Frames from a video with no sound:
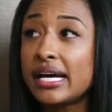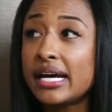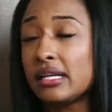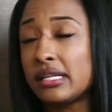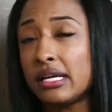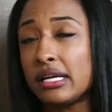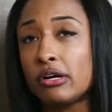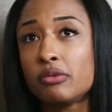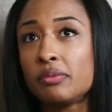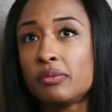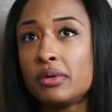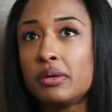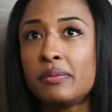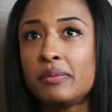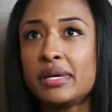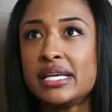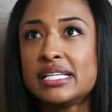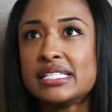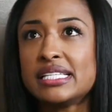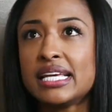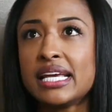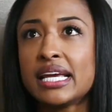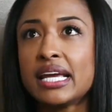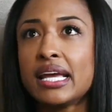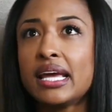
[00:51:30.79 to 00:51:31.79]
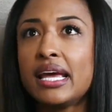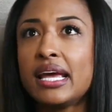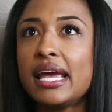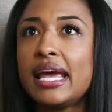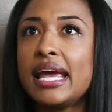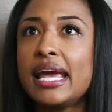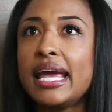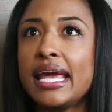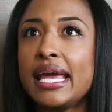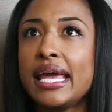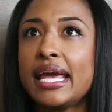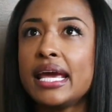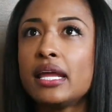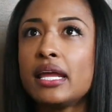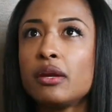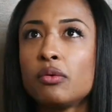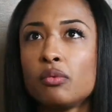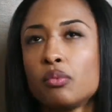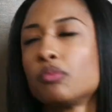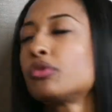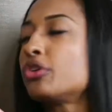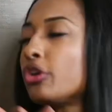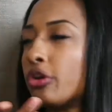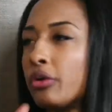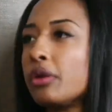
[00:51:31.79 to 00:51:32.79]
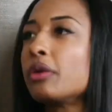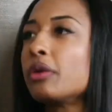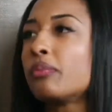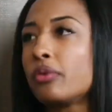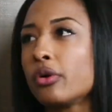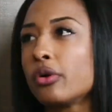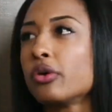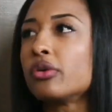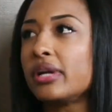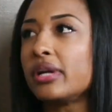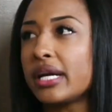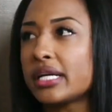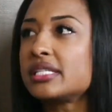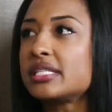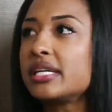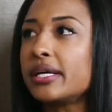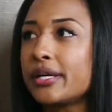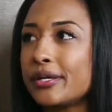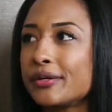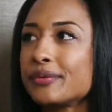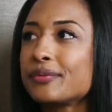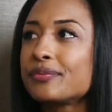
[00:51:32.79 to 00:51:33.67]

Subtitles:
That would be amazing. And turning pro next year.